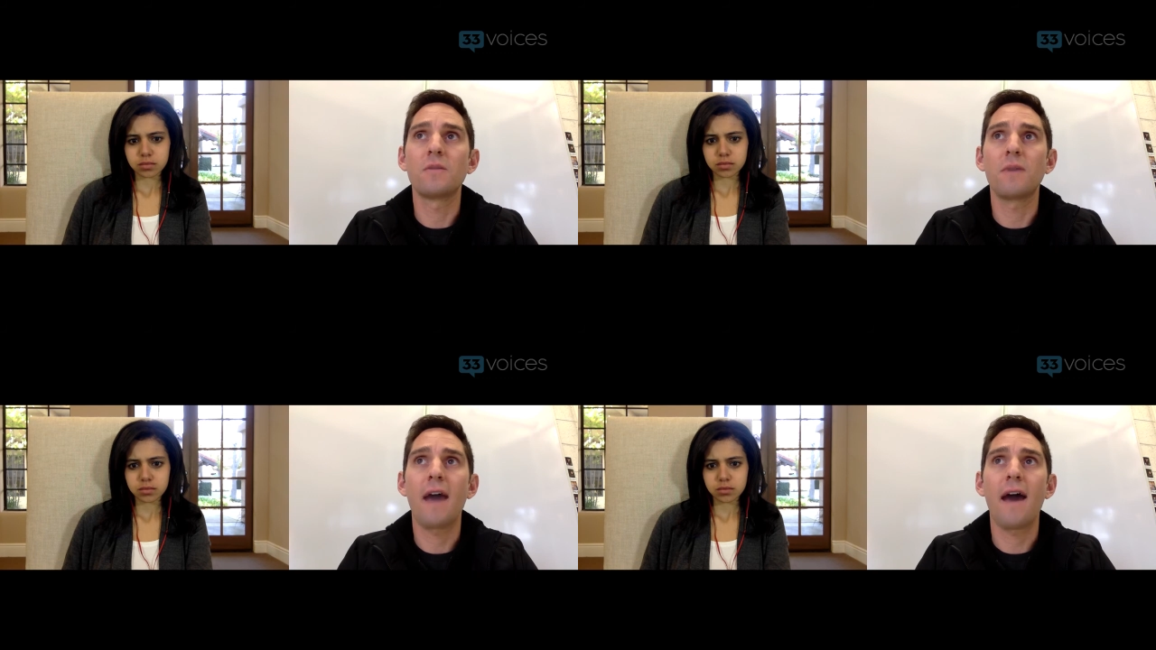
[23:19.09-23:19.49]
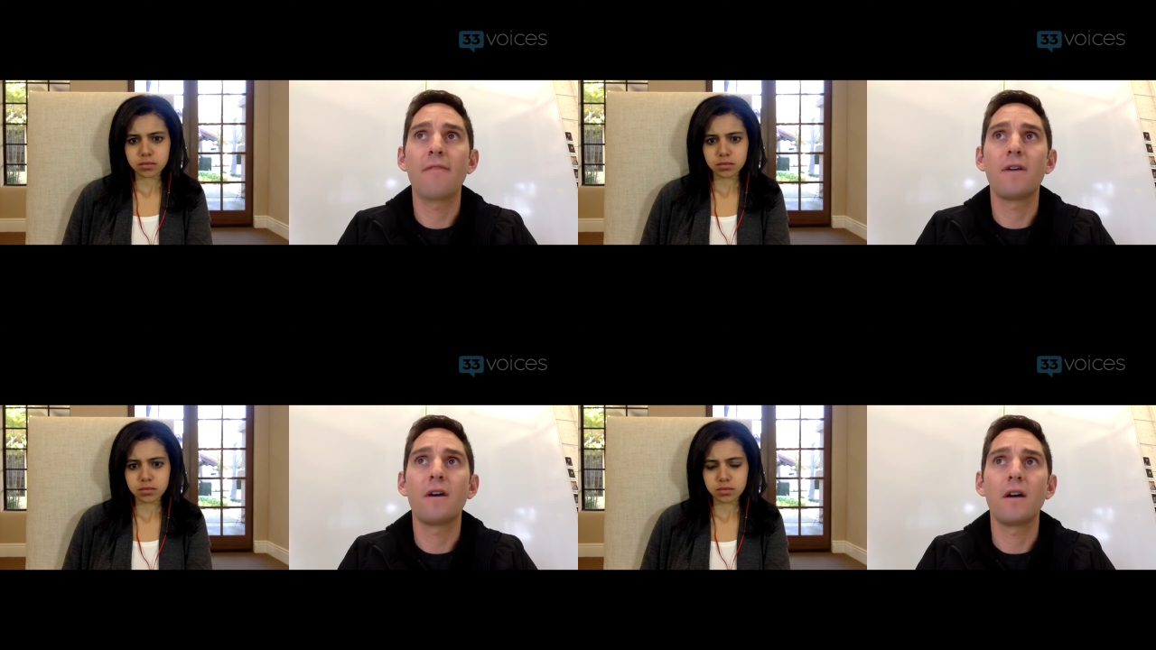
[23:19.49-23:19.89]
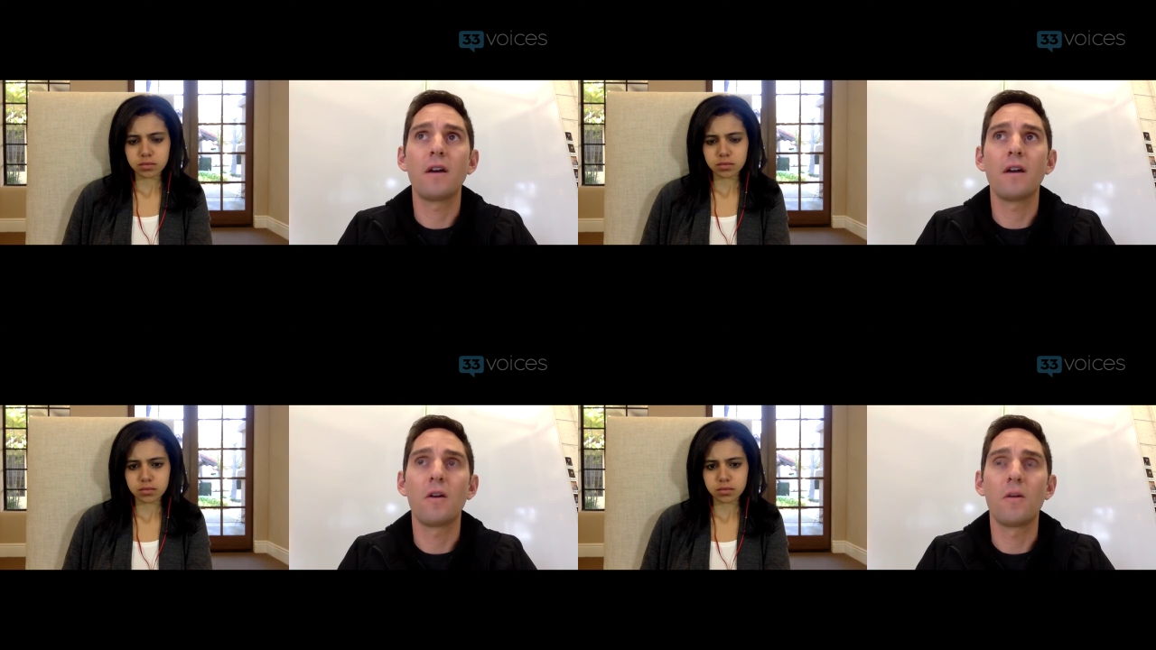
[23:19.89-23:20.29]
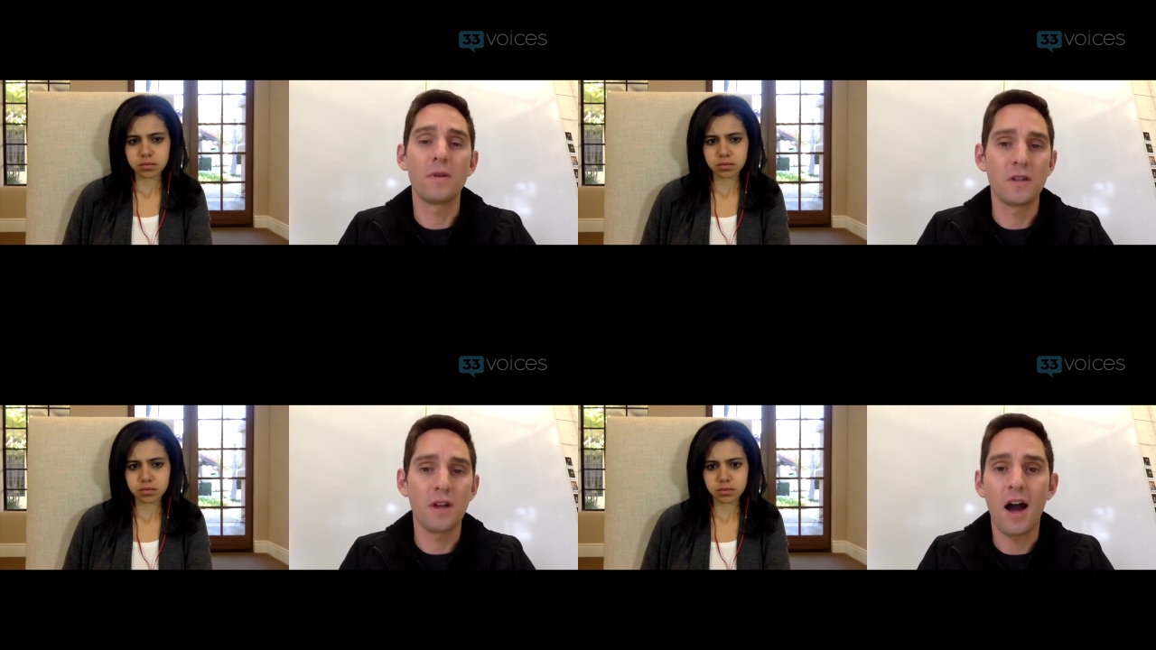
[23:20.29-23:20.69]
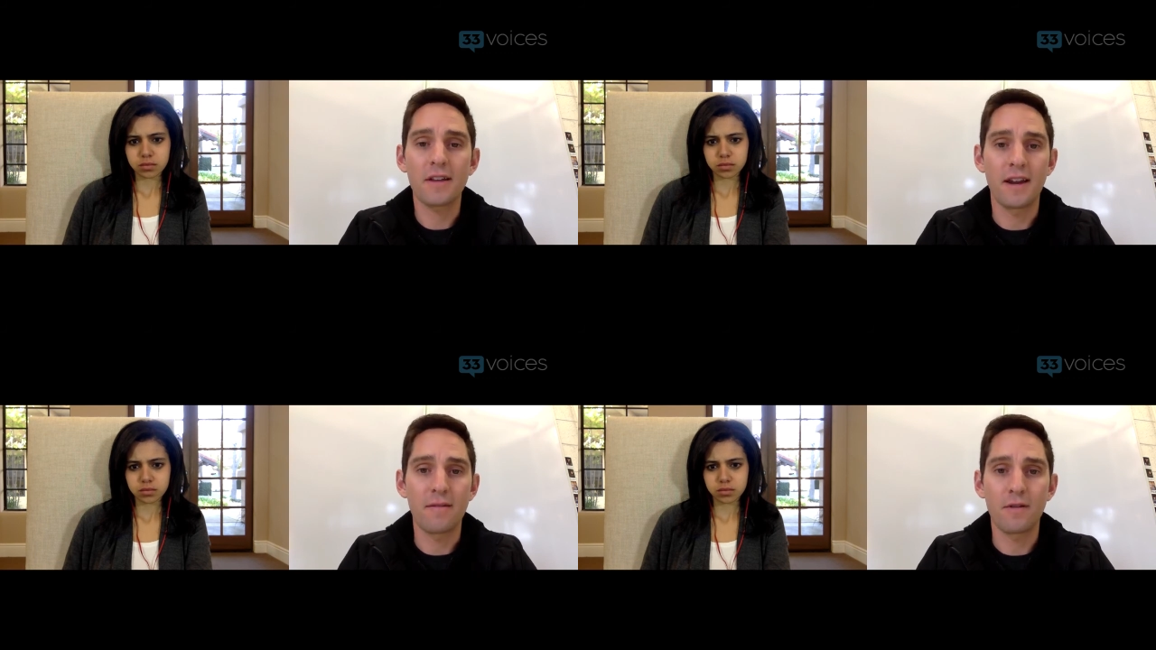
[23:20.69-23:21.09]
Speaker 1: So we have an open
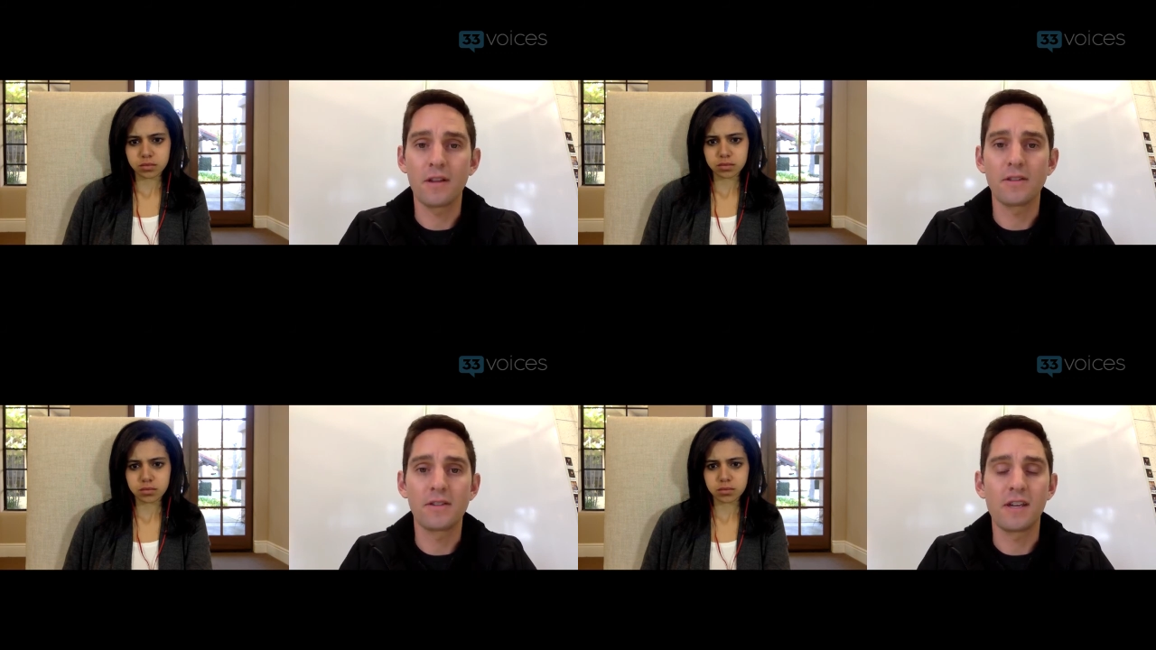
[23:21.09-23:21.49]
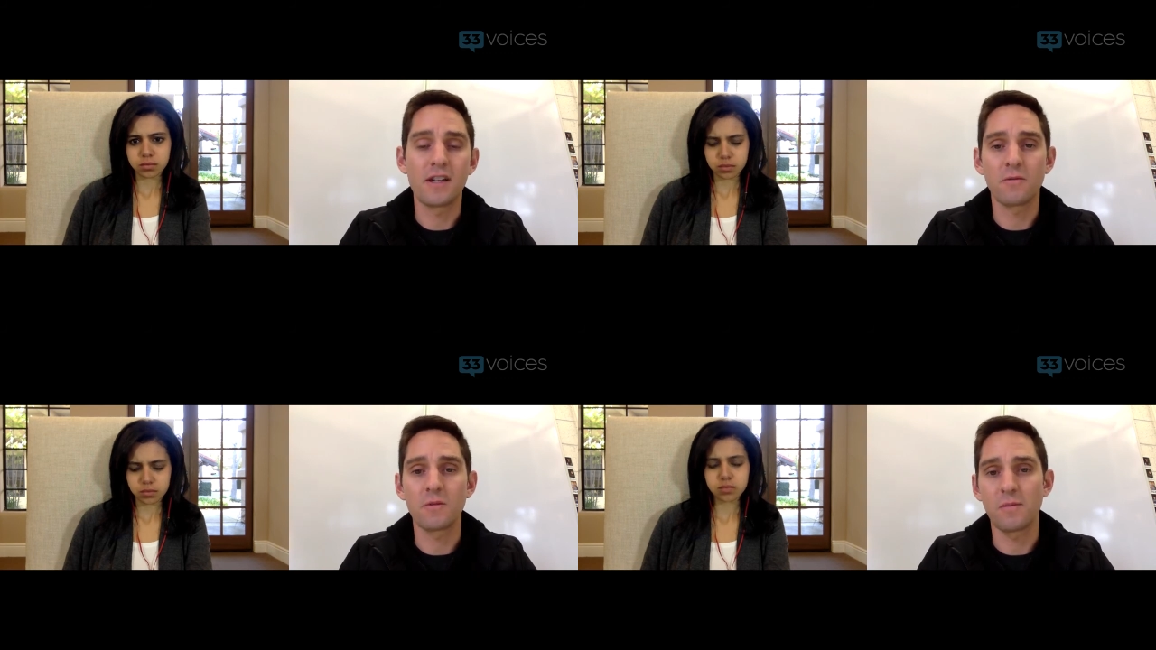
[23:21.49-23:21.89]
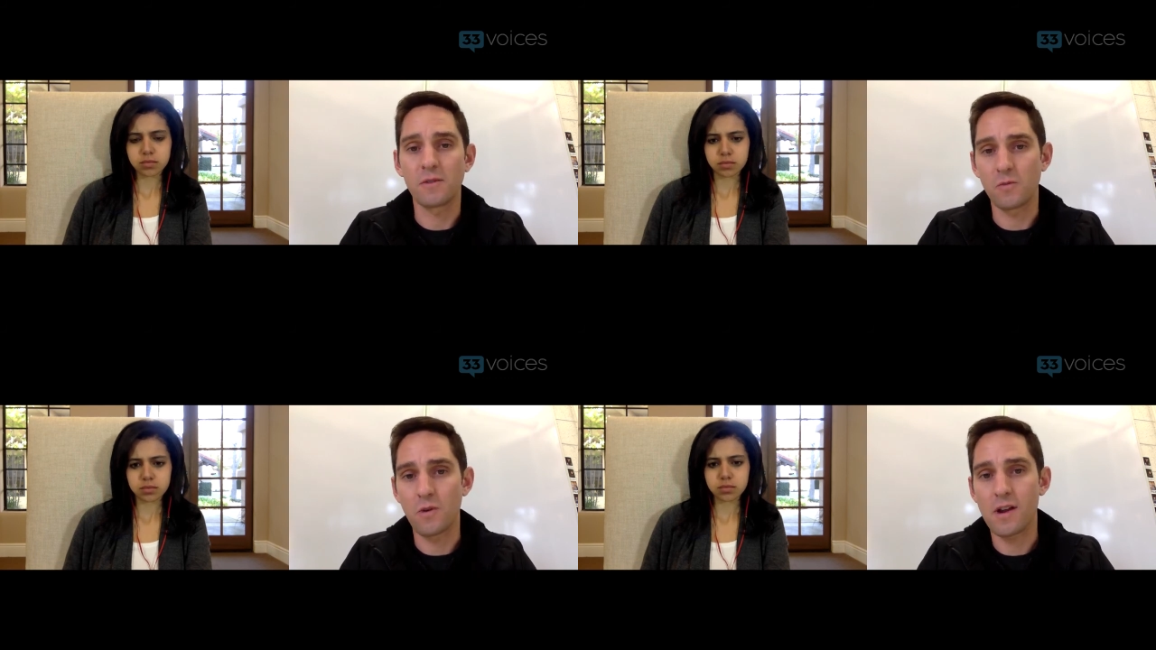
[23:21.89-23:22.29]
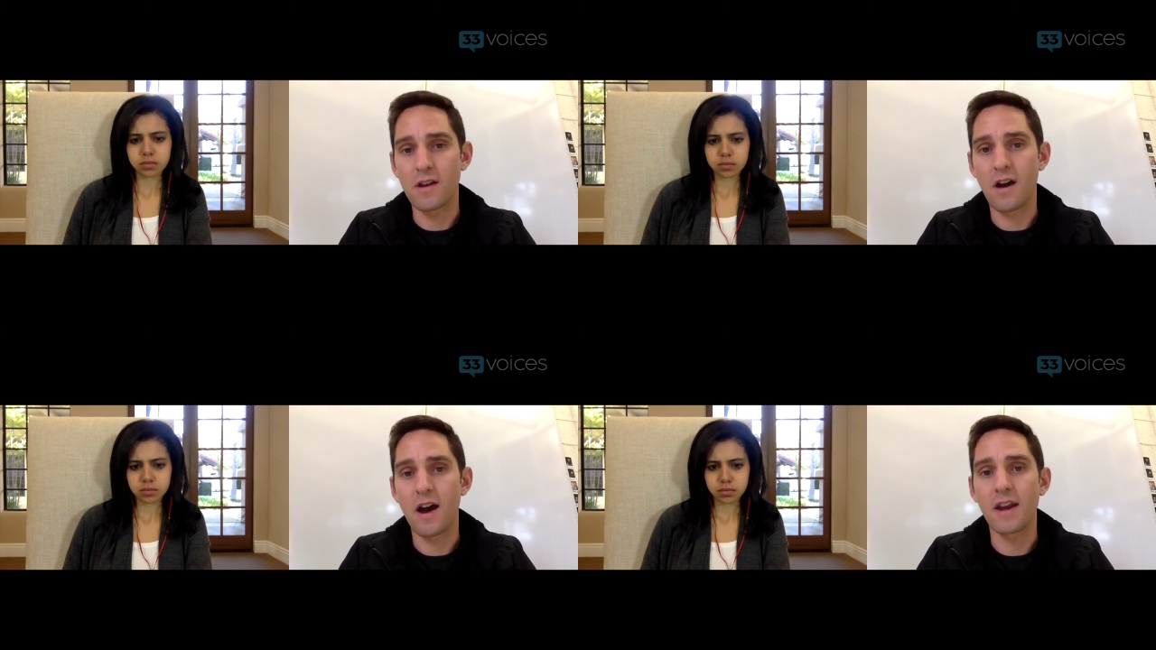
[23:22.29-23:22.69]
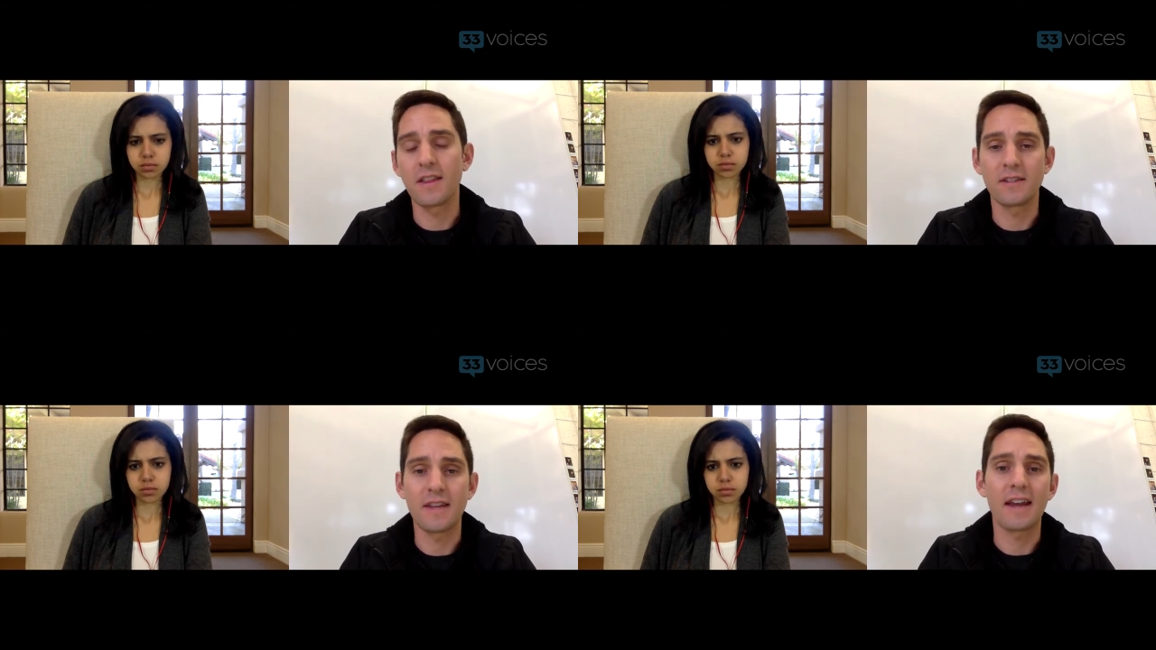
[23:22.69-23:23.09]
doc that everyone can see. Here's what someone's working
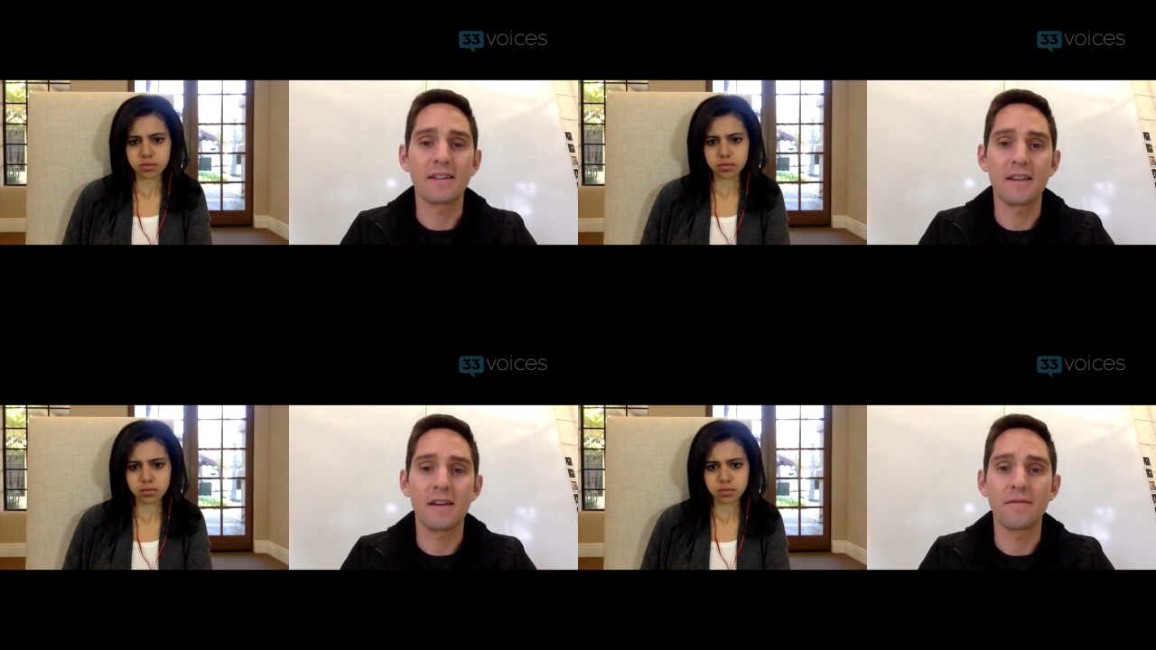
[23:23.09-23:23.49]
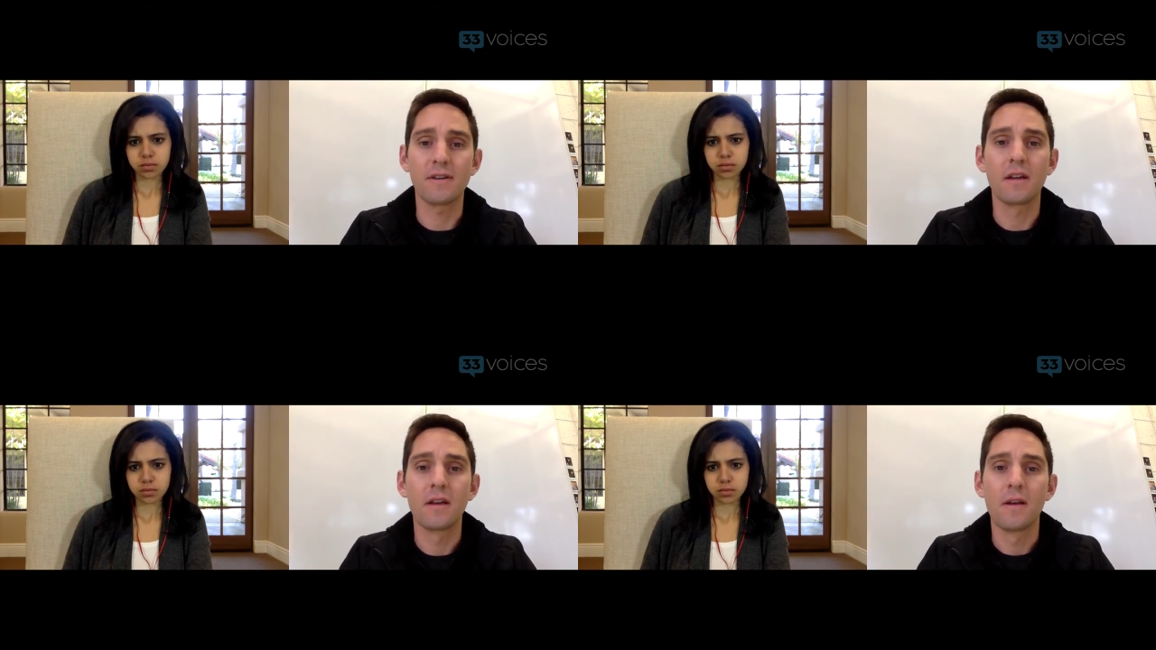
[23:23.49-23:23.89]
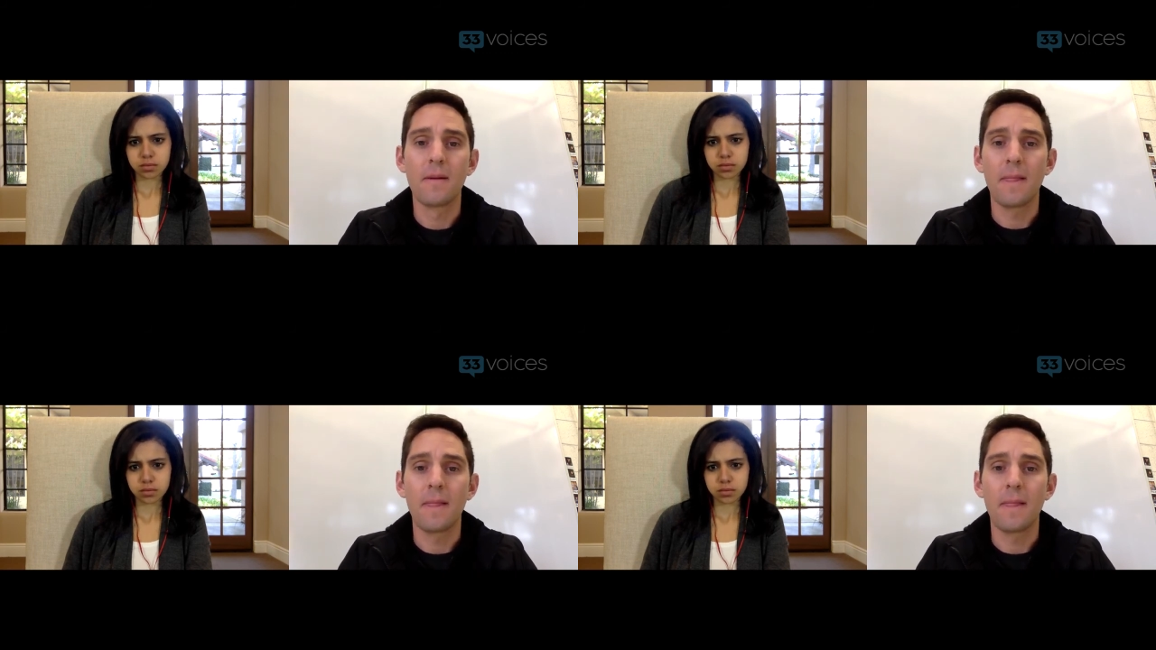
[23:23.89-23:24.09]
on and the status of it.